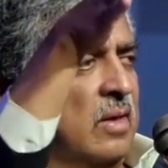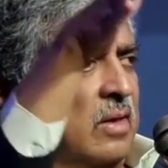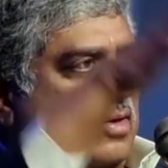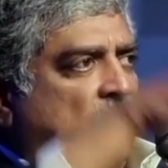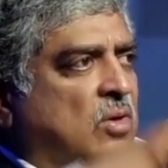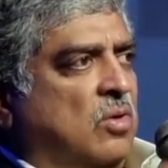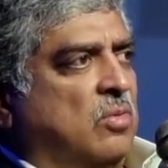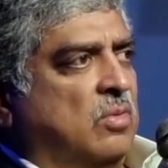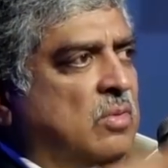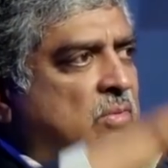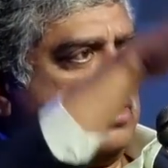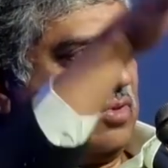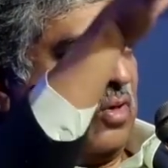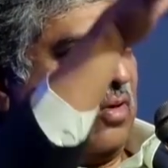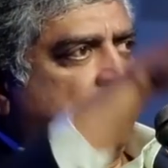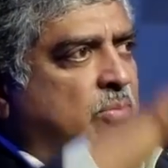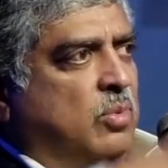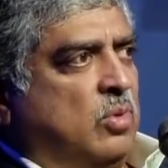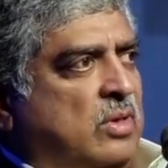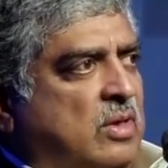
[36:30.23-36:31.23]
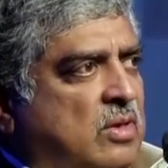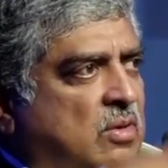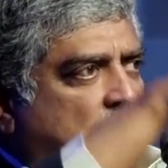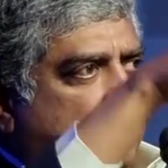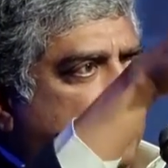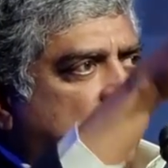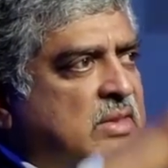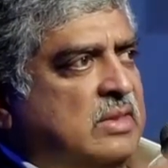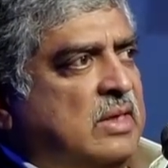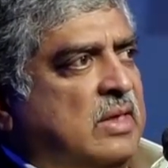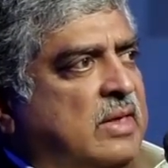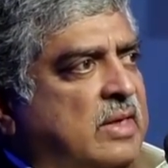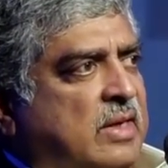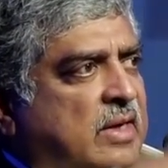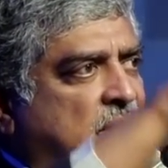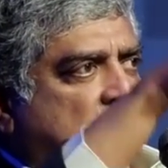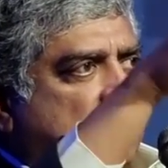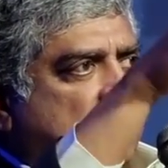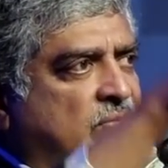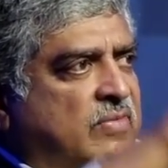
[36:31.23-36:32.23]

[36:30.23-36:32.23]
sort of put the complexity and